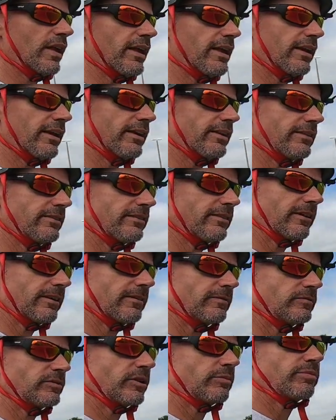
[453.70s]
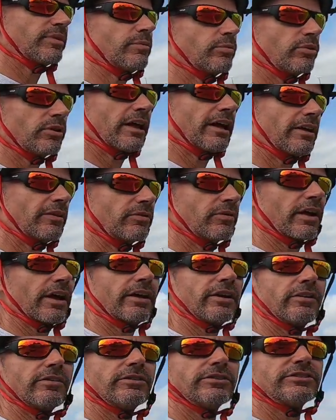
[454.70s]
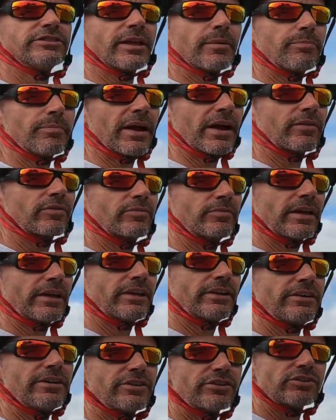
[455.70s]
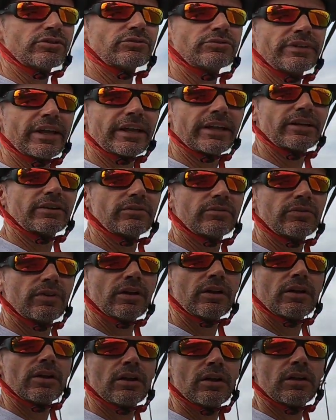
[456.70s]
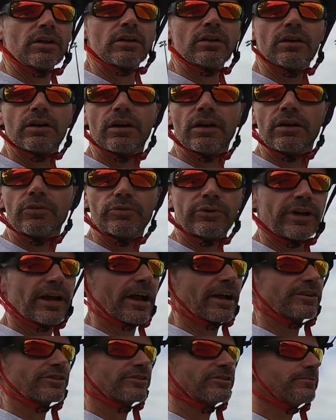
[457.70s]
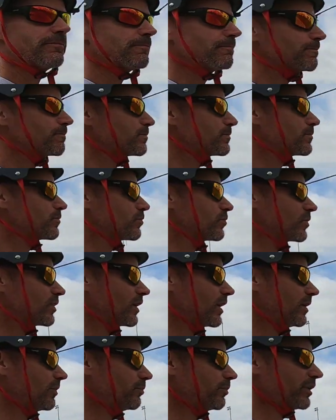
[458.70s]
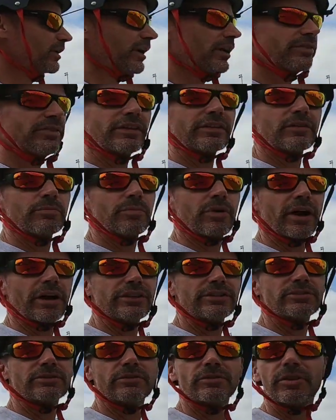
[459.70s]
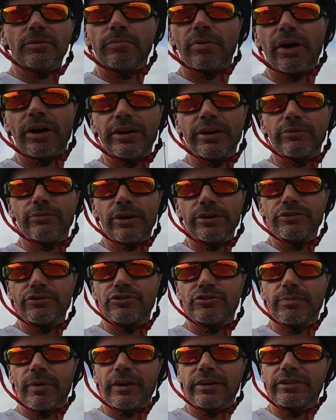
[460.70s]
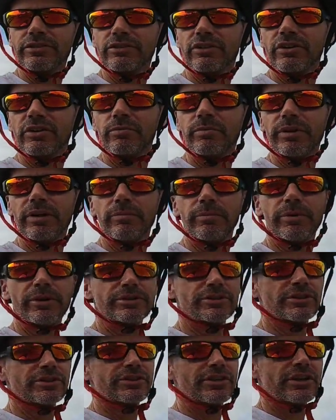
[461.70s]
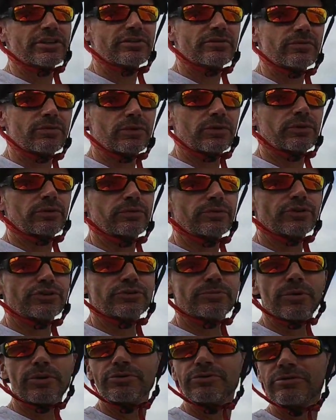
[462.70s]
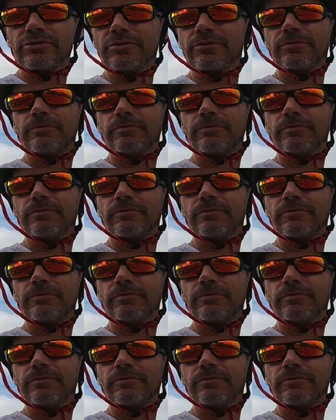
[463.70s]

And uh, some people have kind of stepped back from that initial negative reaction, but I think the Pint, the Pint in retrospect is going to be a big success for Future Motion.